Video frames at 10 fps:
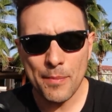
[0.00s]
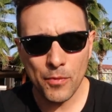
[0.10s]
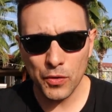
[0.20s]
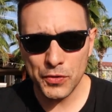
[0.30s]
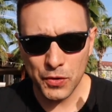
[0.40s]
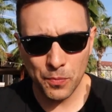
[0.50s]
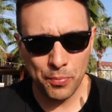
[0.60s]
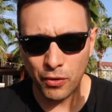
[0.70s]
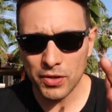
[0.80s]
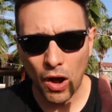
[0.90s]
I'm going to
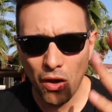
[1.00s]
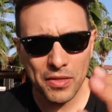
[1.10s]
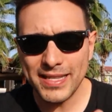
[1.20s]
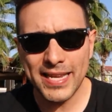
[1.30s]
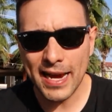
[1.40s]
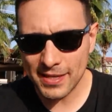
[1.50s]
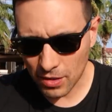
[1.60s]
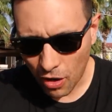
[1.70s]
put all the text